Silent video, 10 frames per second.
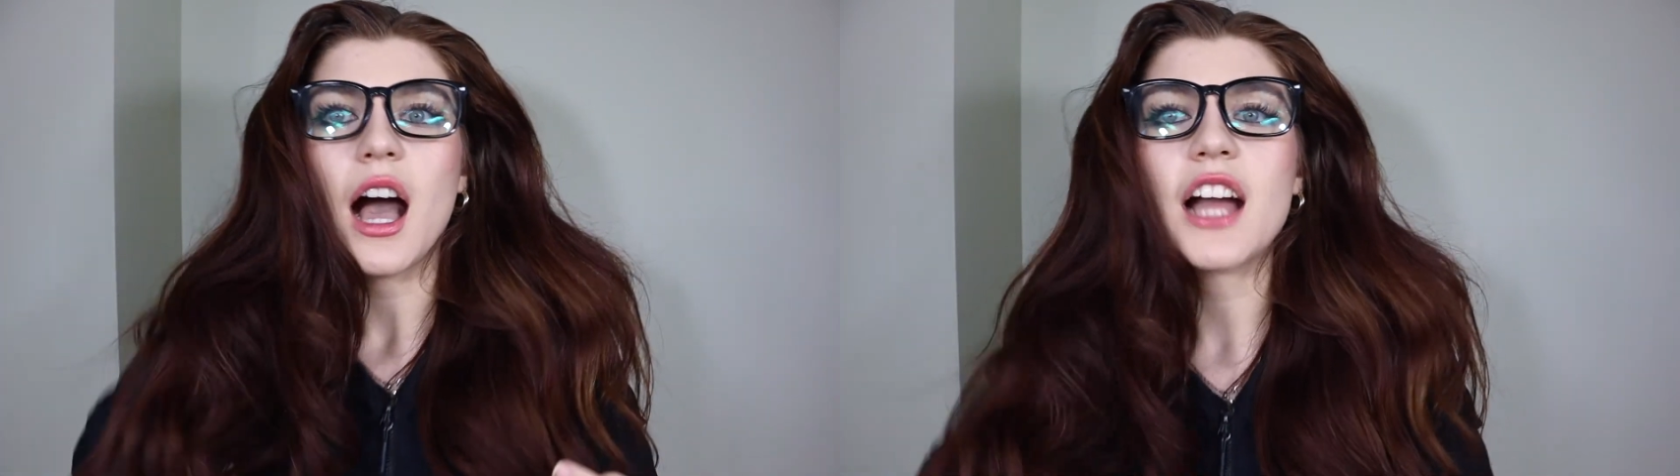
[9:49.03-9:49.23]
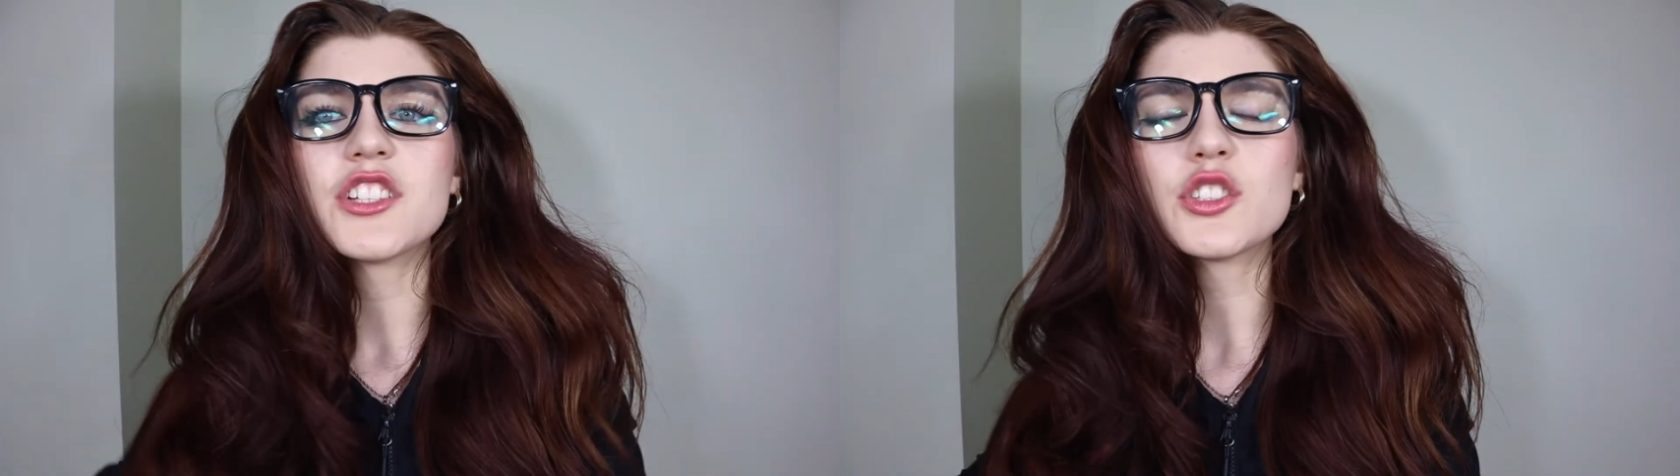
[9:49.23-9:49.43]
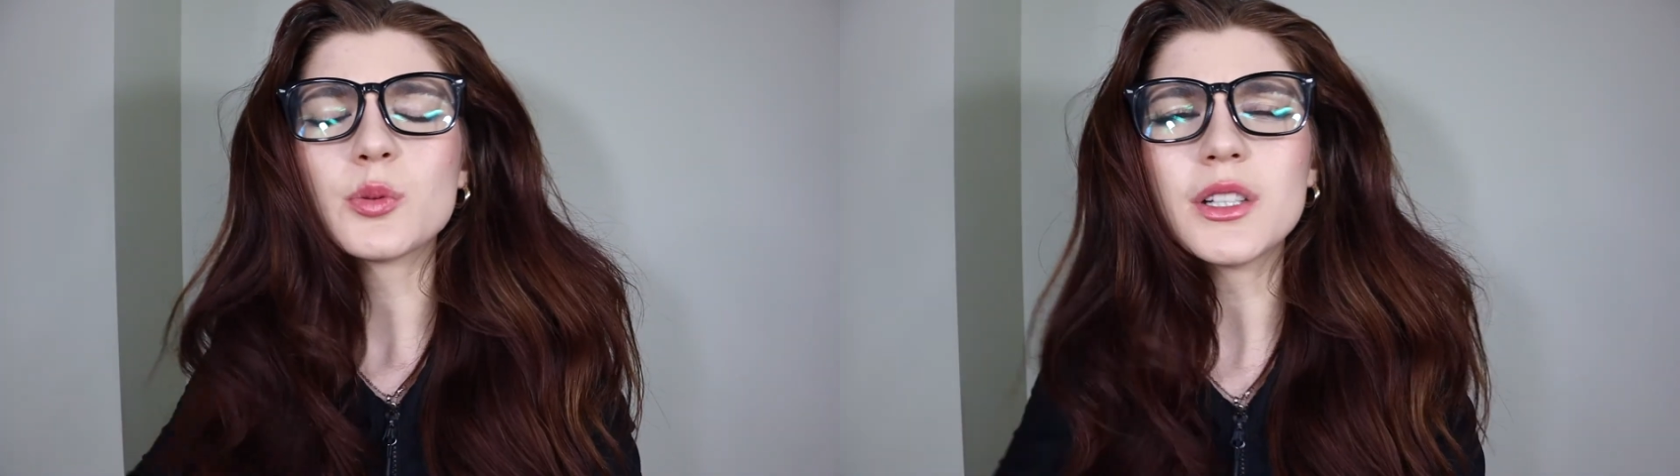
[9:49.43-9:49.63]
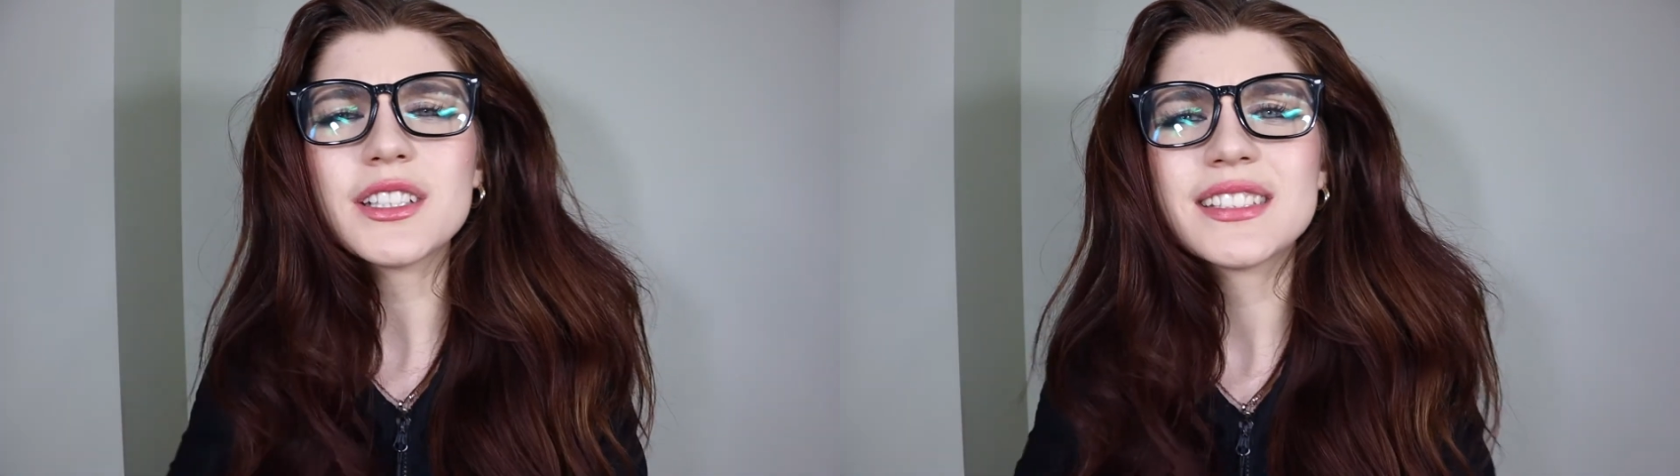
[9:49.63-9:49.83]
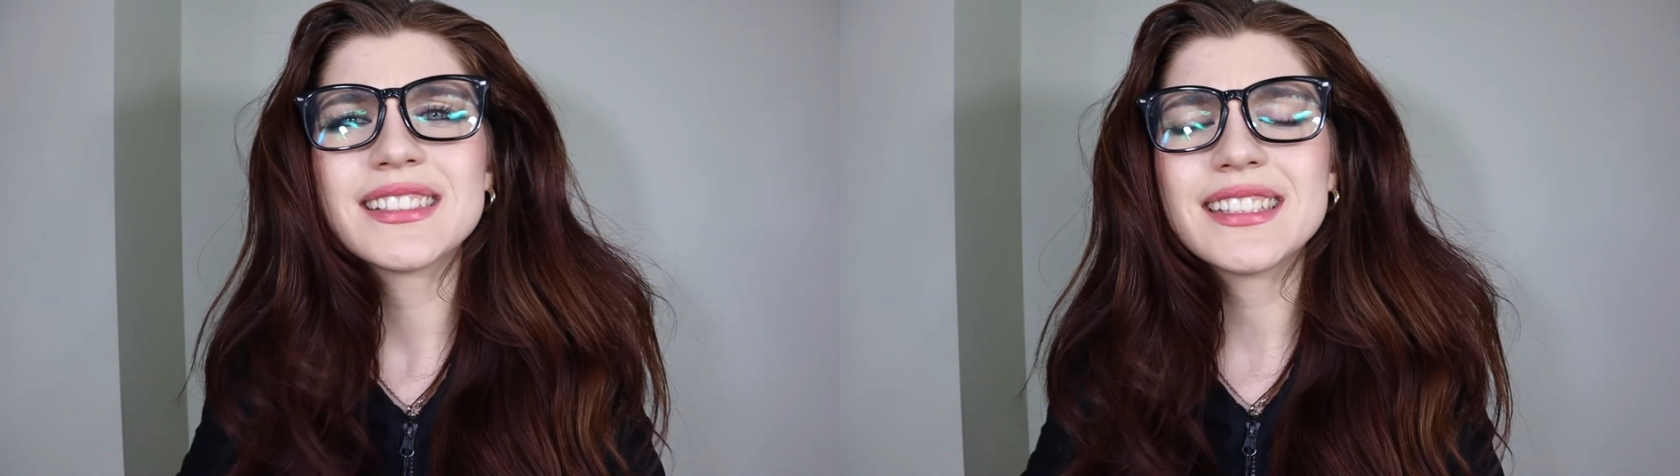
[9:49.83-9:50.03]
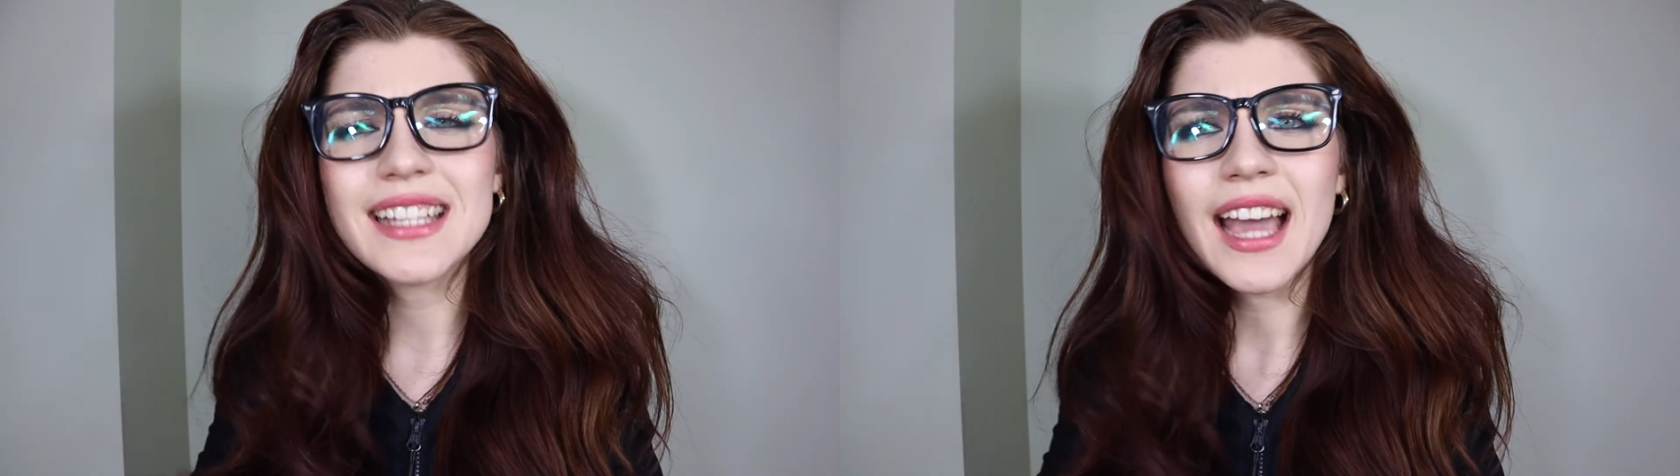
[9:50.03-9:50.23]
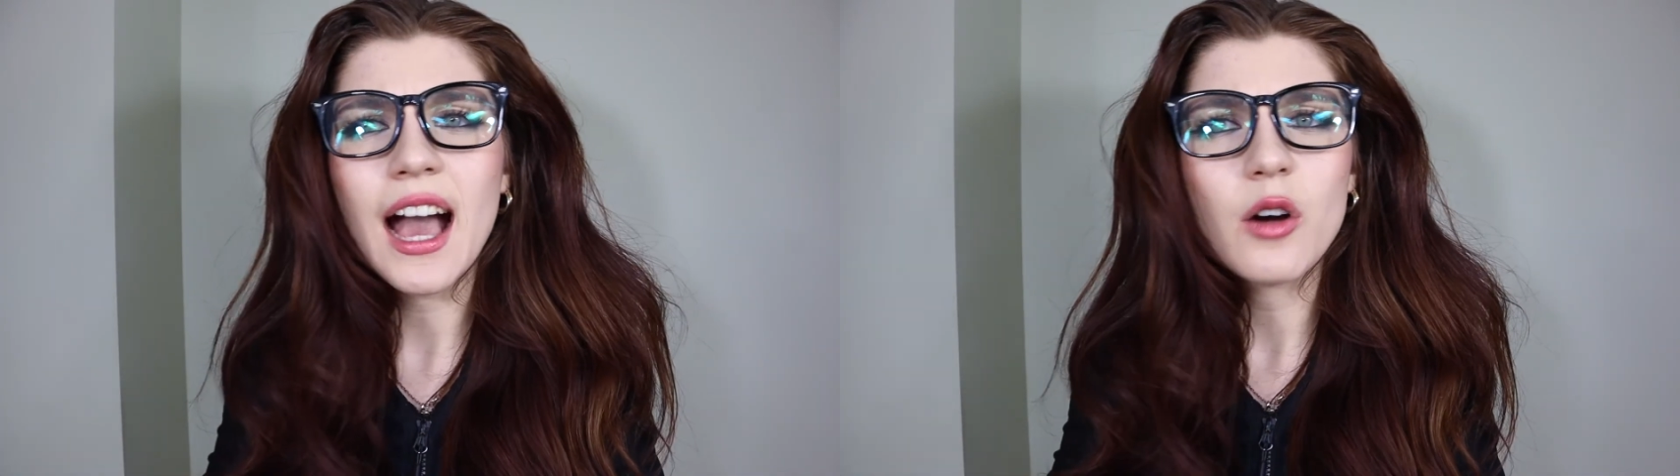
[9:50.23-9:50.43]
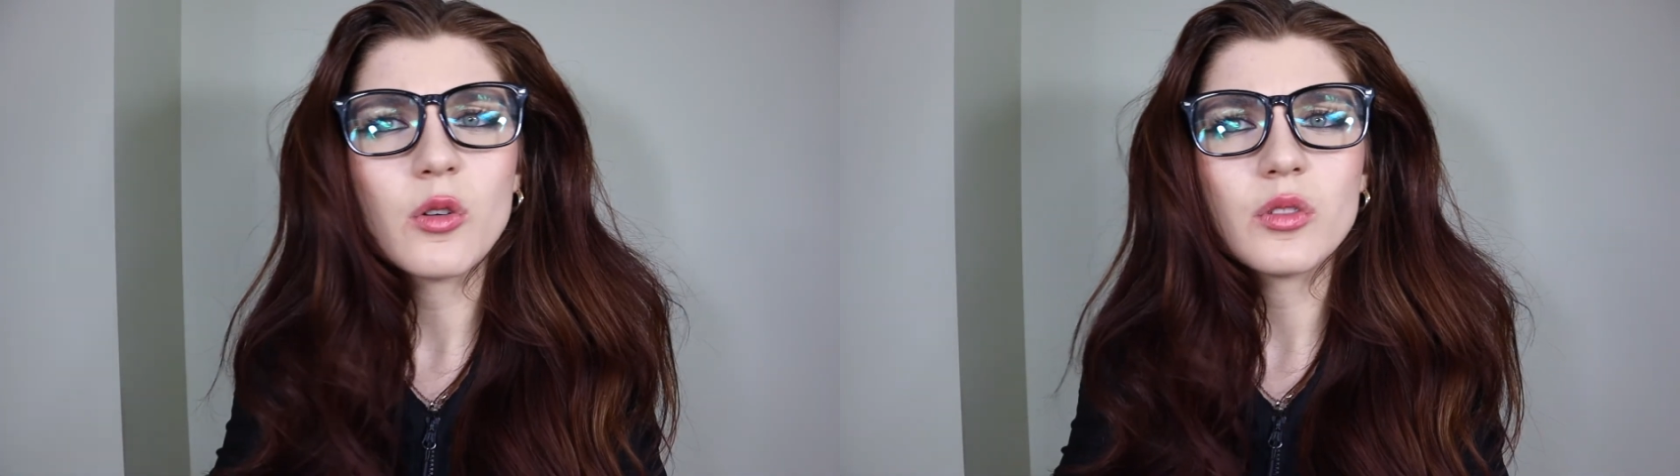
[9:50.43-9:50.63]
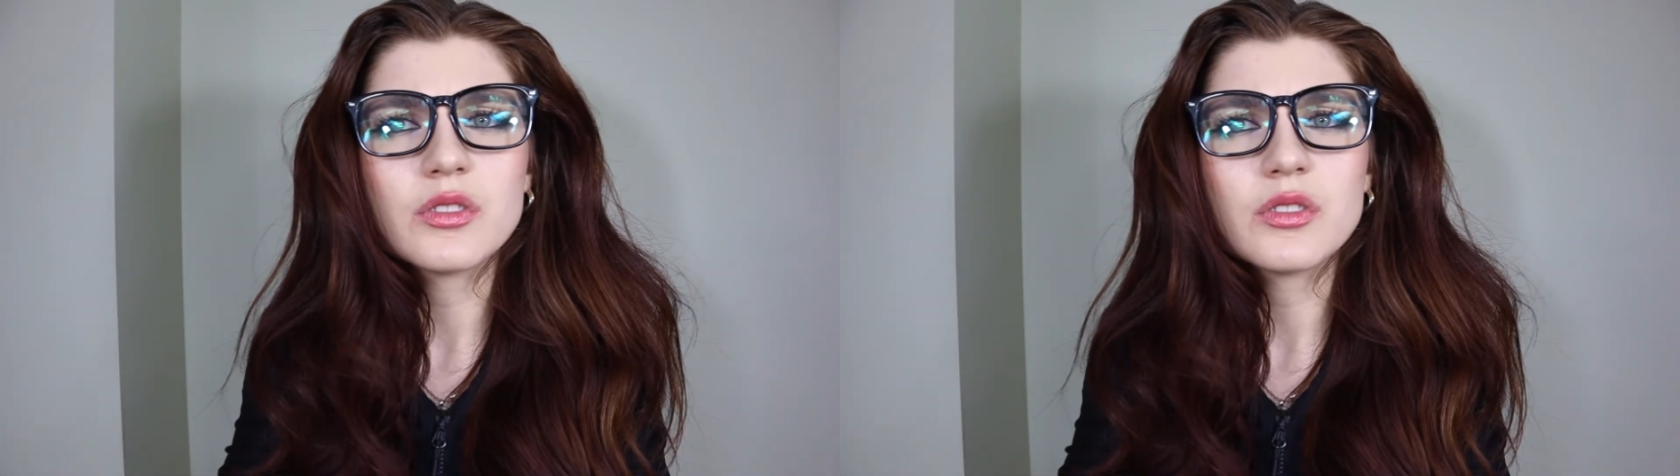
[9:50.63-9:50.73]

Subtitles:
I just want to see how,